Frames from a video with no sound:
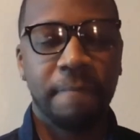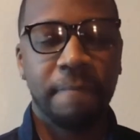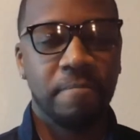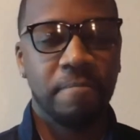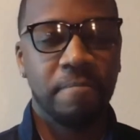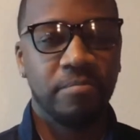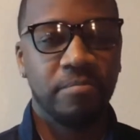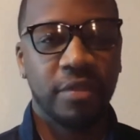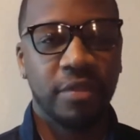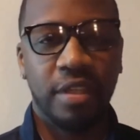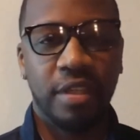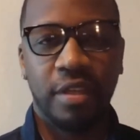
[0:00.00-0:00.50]

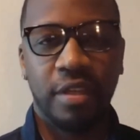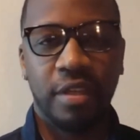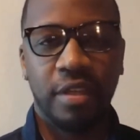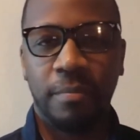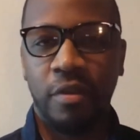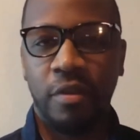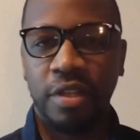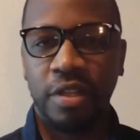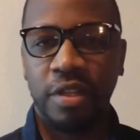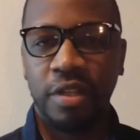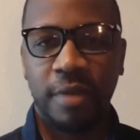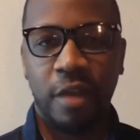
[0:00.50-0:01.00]
you know, bowling is
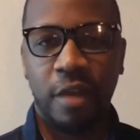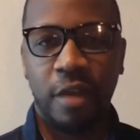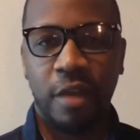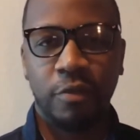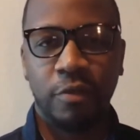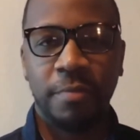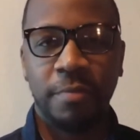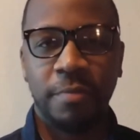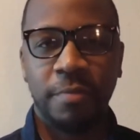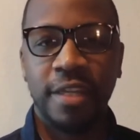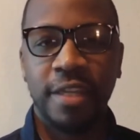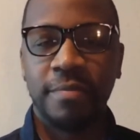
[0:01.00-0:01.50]
about
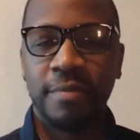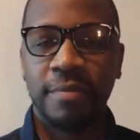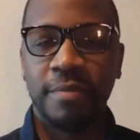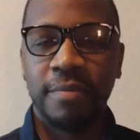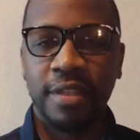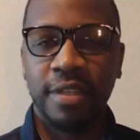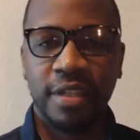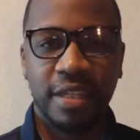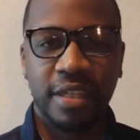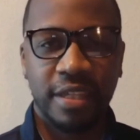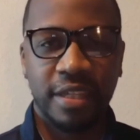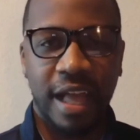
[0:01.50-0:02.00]
repeatability
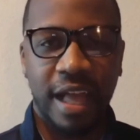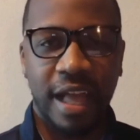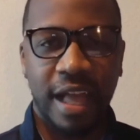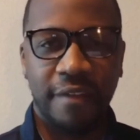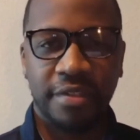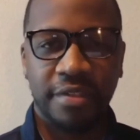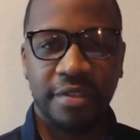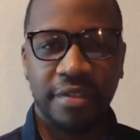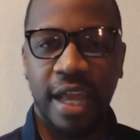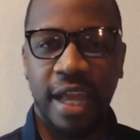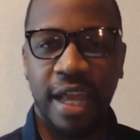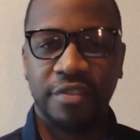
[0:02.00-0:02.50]
and obviously
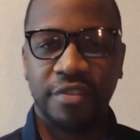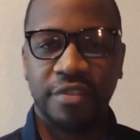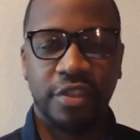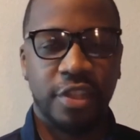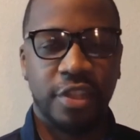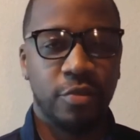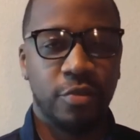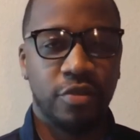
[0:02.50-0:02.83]
execution.